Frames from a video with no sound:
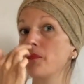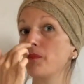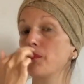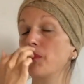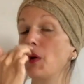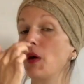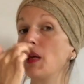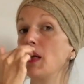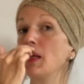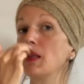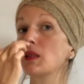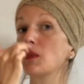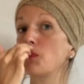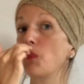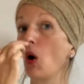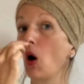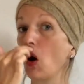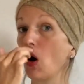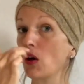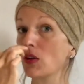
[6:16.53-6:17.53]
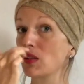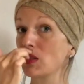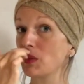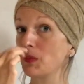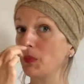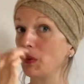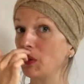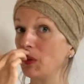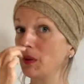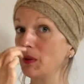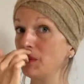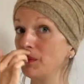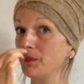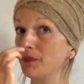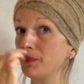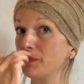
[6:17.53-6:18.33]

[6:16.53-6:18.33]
But it's possible